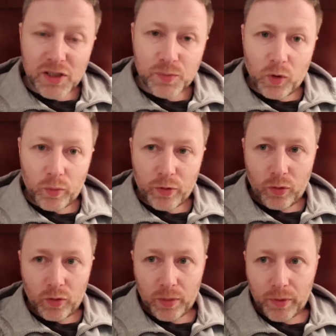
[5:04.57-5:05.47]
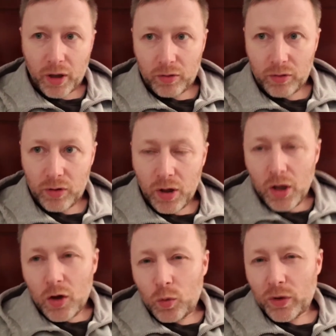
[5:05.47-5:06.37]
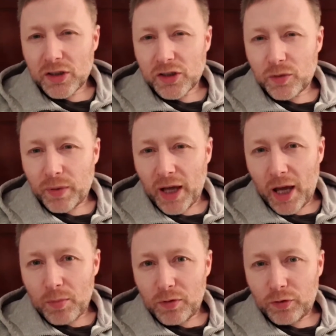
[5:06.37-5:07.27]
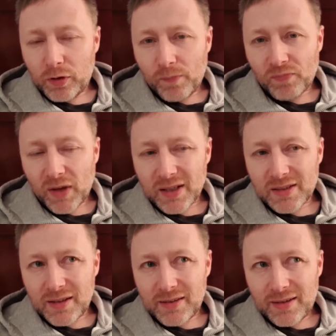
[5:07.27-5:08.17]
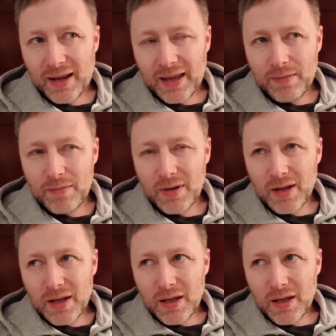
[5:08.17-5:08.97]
I spoke before about how what you should be aiming for is to time